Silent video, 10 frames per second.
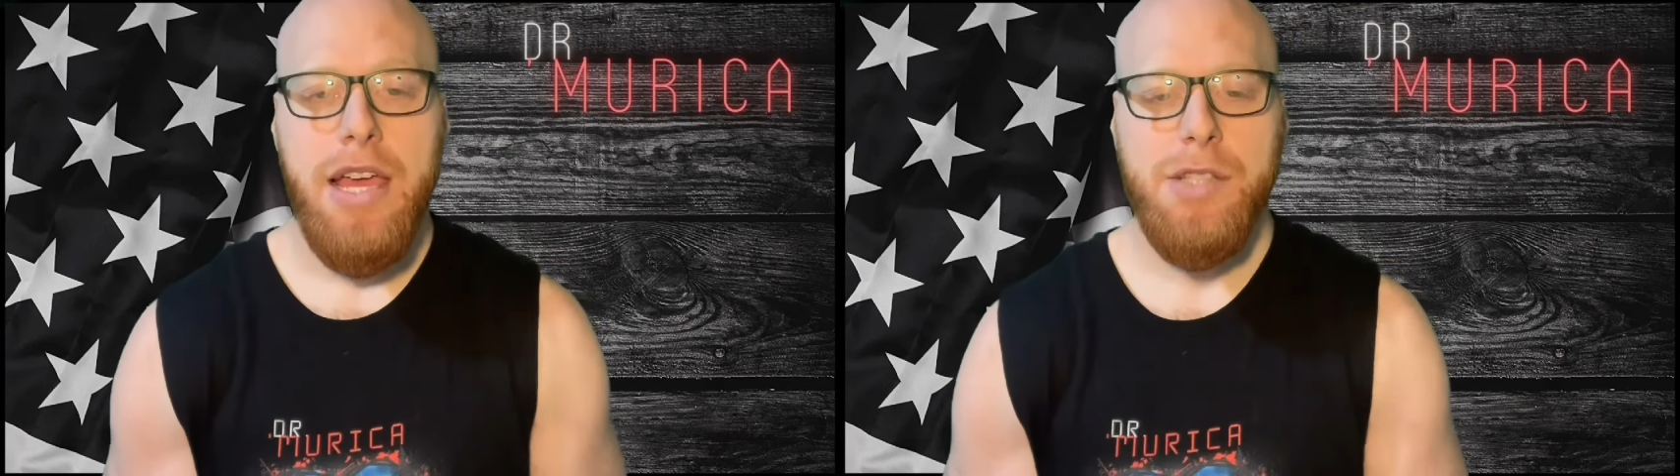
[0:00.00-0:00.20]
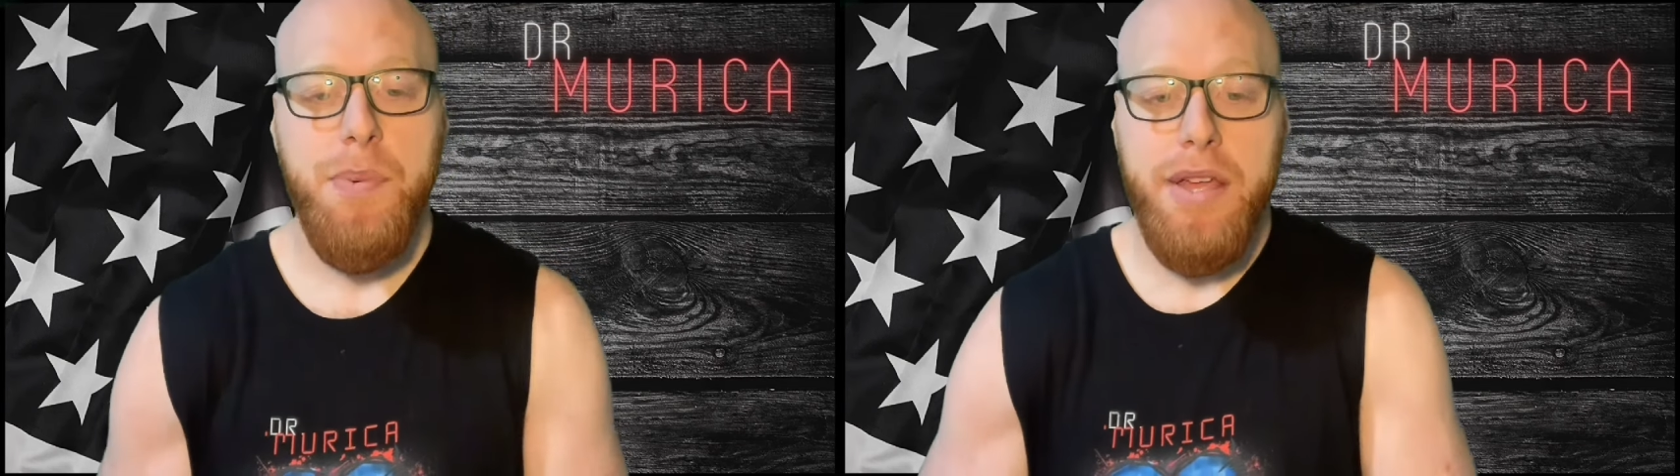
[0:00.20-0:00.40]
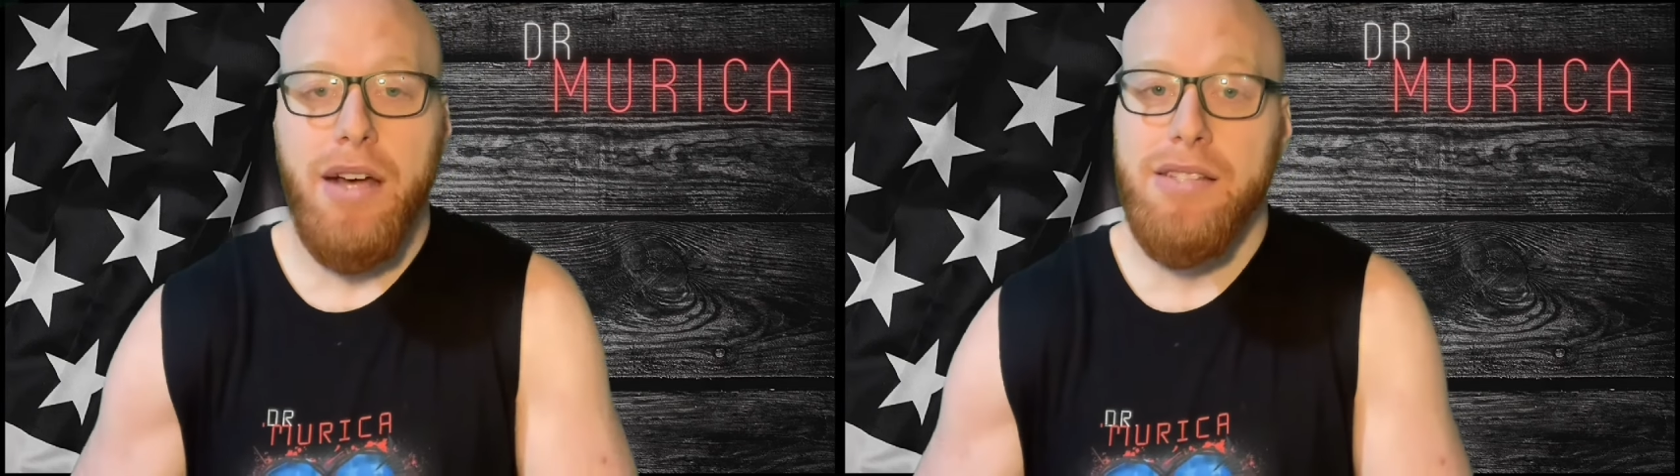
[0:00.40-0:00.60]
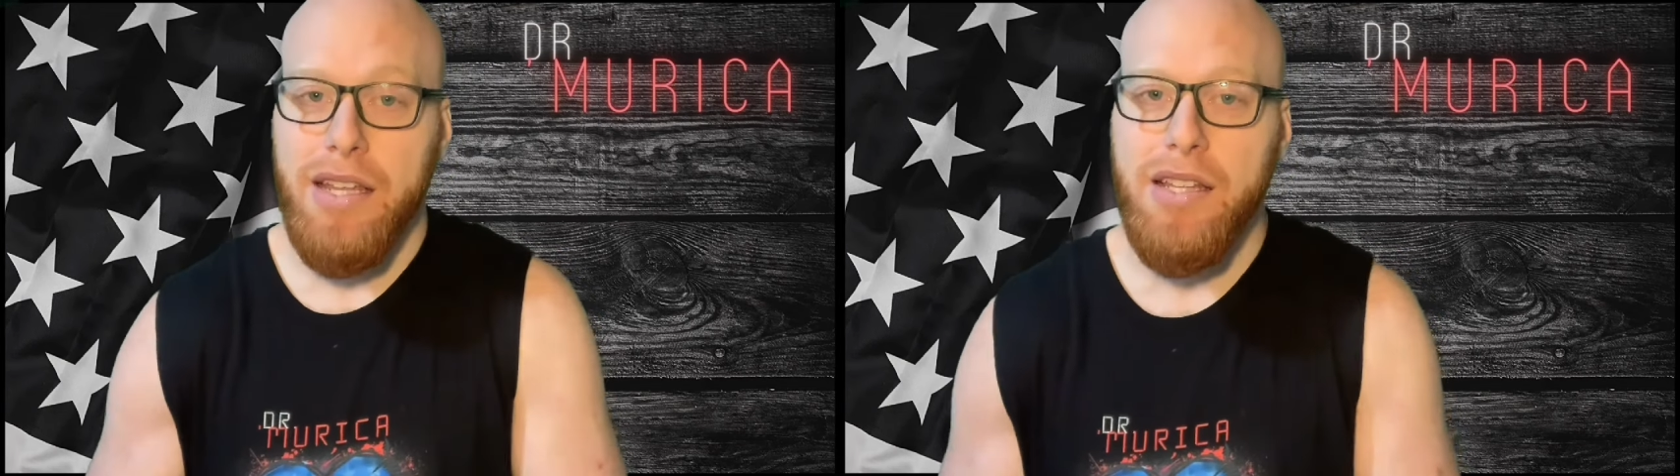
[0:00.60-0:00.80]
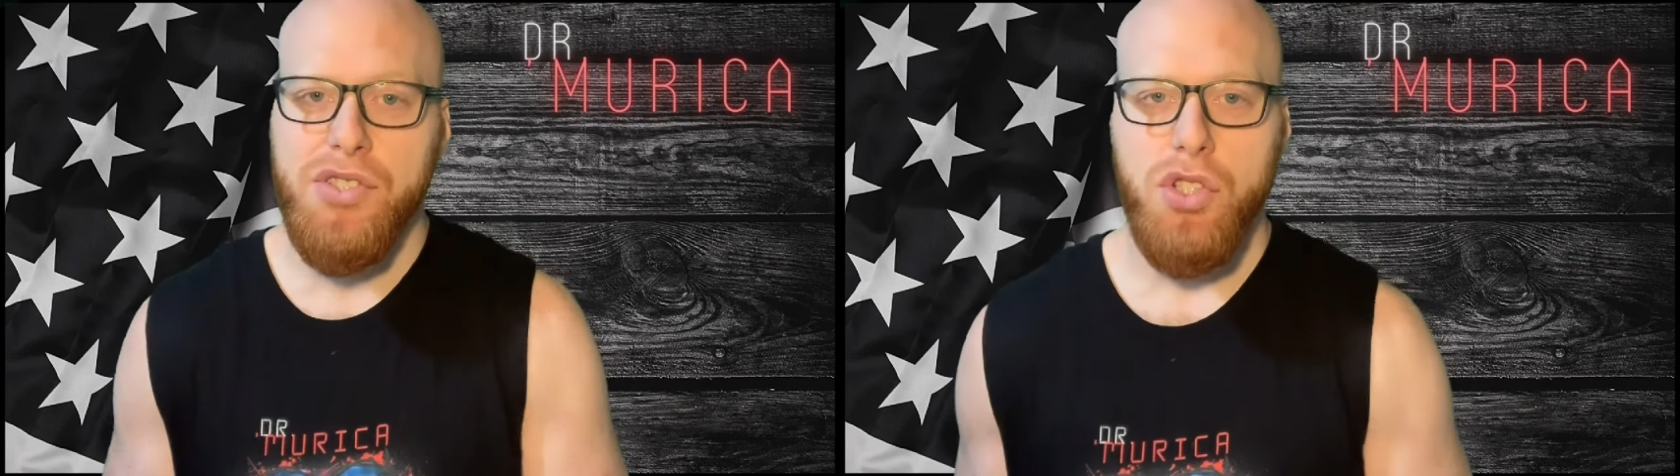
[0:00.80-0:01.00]
is because it
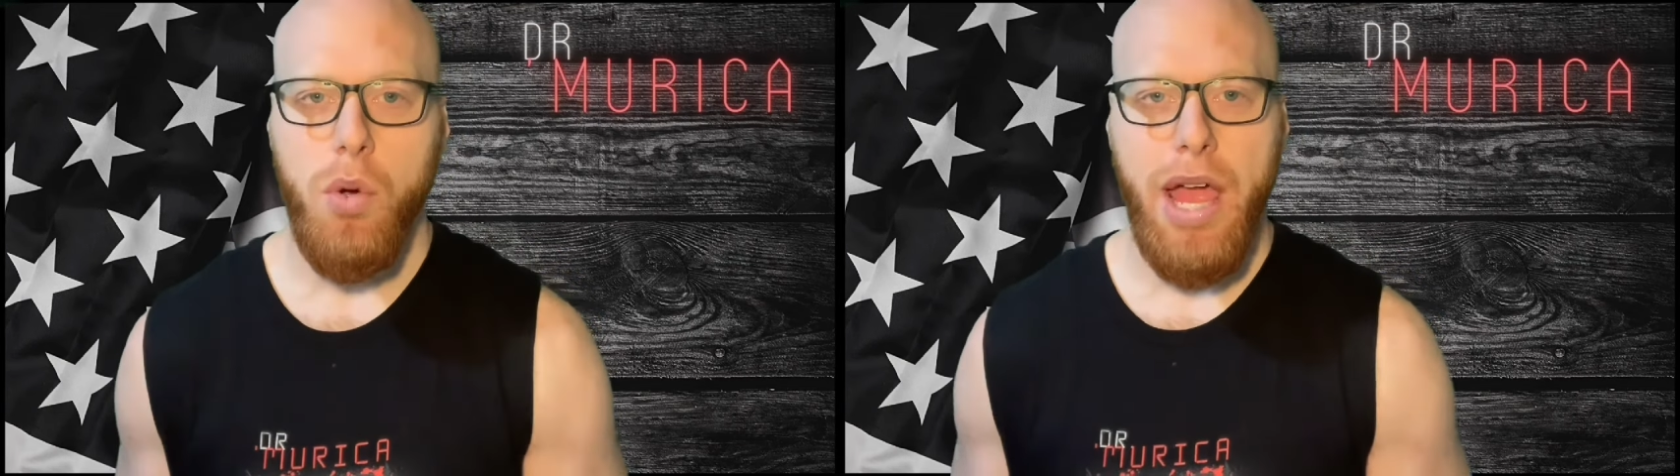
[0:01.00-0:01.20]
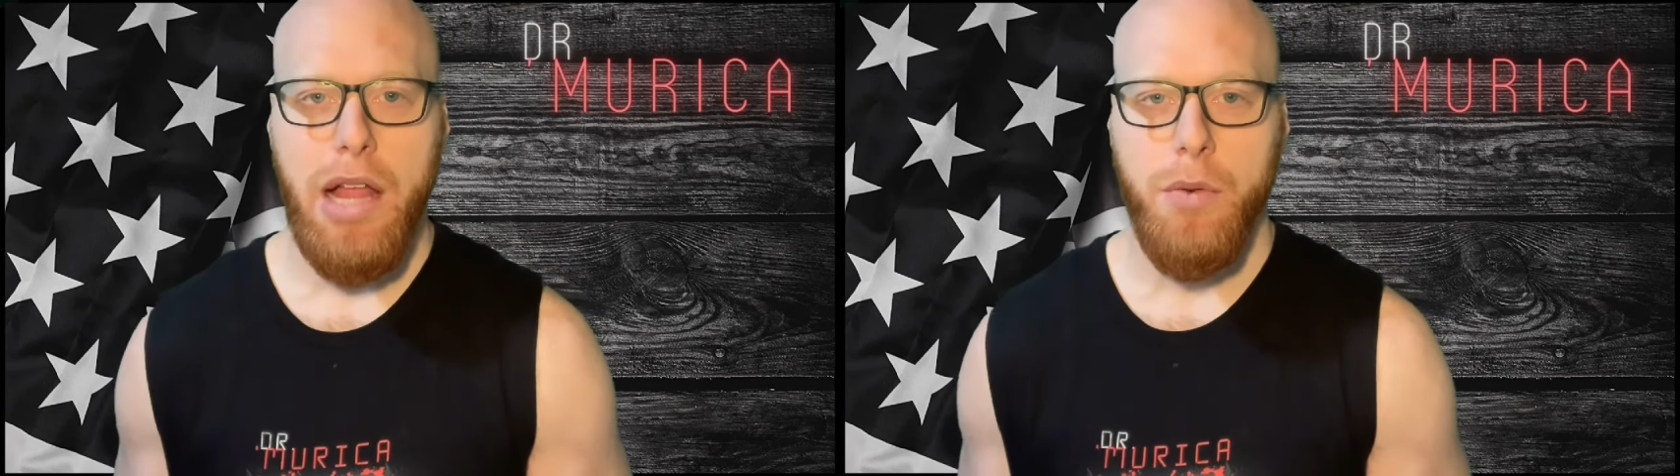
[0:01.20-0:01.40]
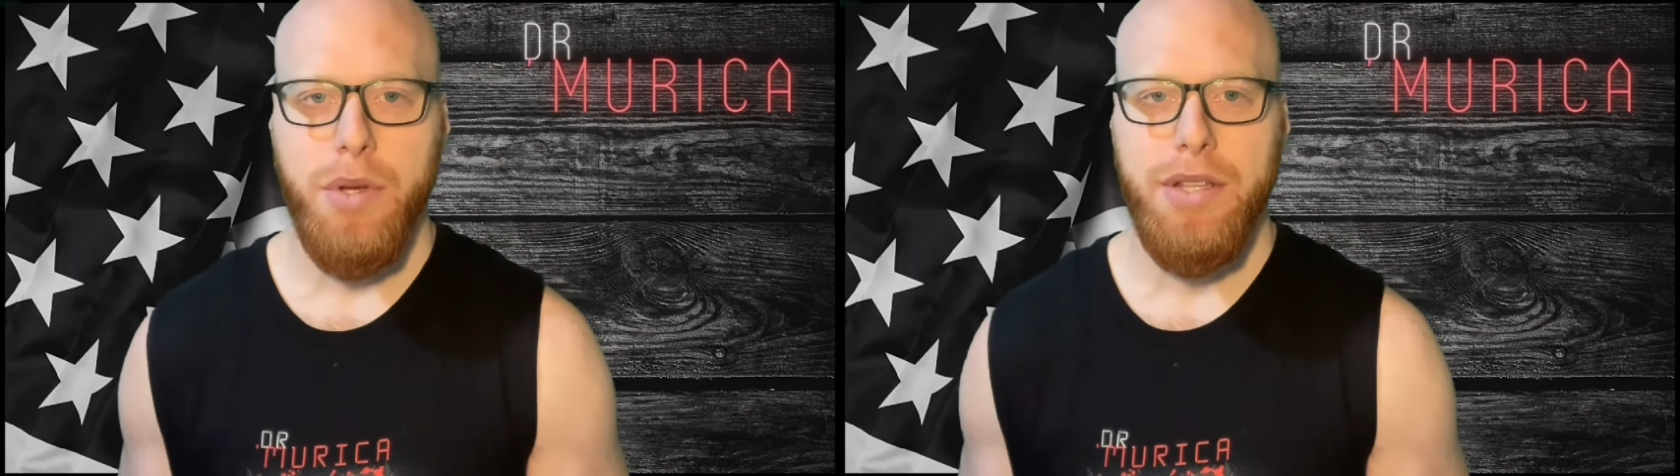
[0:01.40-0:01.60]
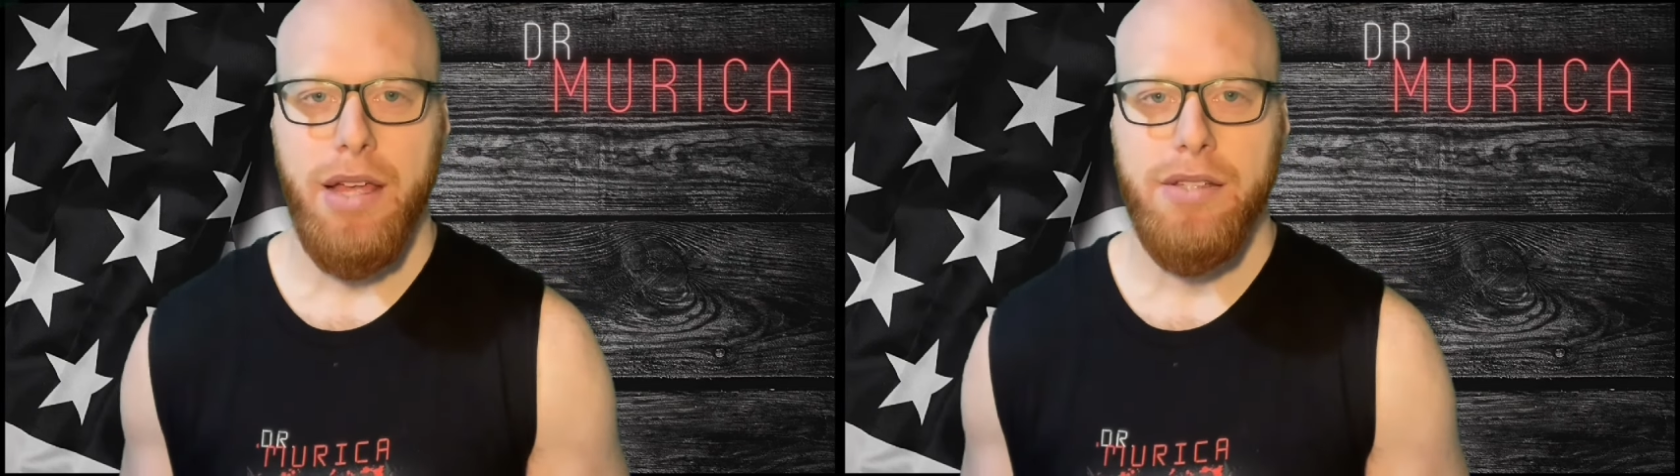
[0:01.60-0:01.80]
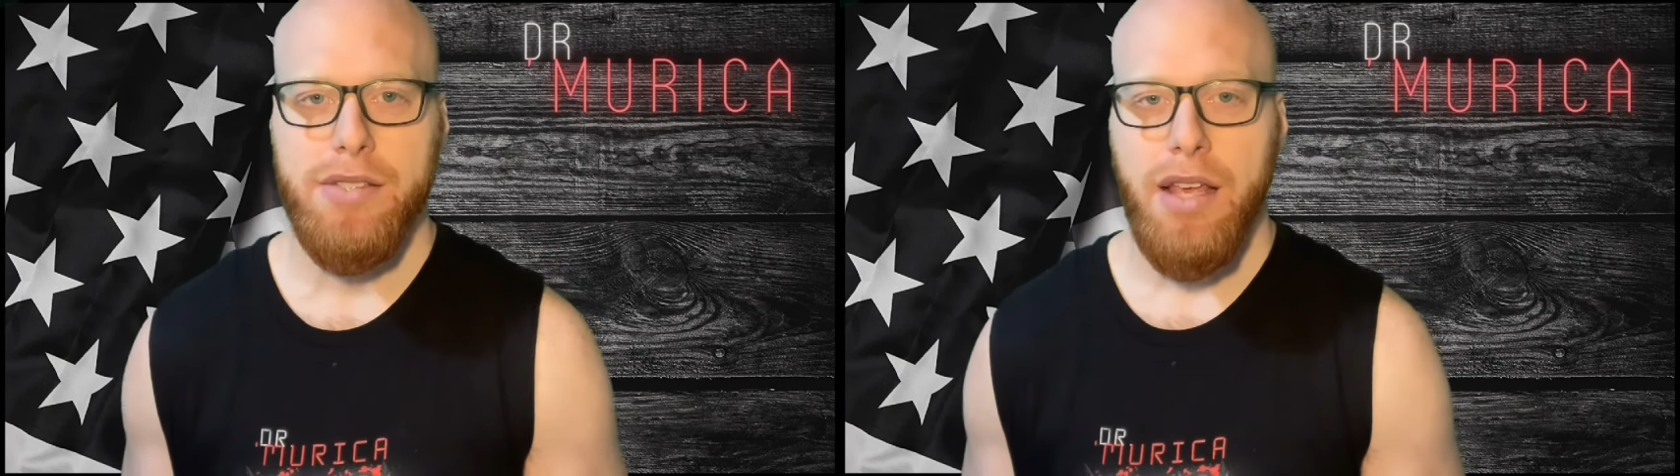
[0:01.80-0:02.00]
is so calorie
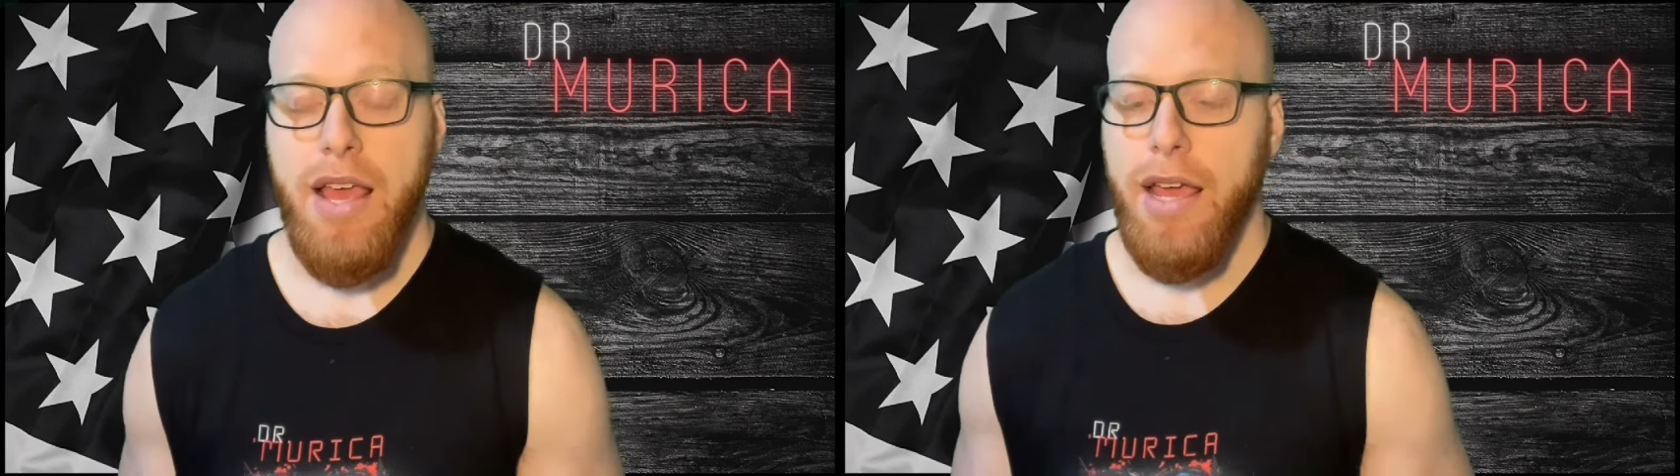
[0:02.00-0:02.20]
dense.